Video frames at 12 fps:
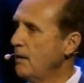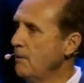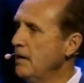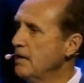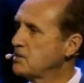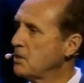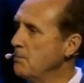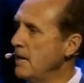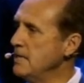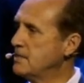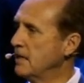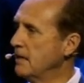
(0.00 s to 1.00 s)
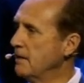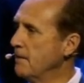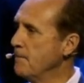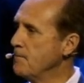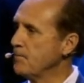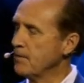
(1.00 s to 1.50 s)
I mean, it's amazing.
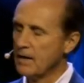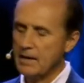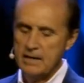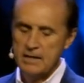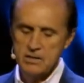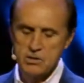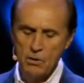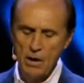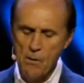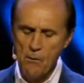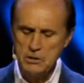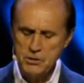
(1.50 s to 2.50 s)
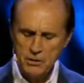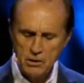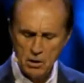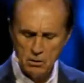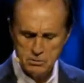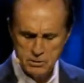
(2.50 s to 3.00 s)
So I want you
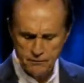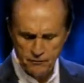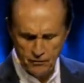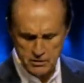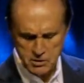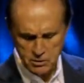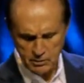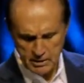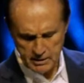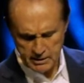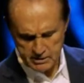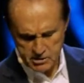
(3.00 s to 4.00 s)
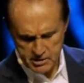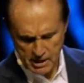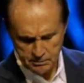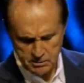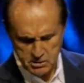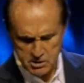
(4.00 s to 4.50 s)
to go to 1 Corinthians
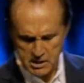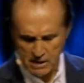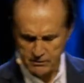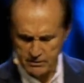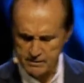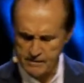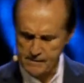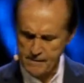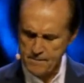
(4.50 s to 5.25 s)
chapter 7,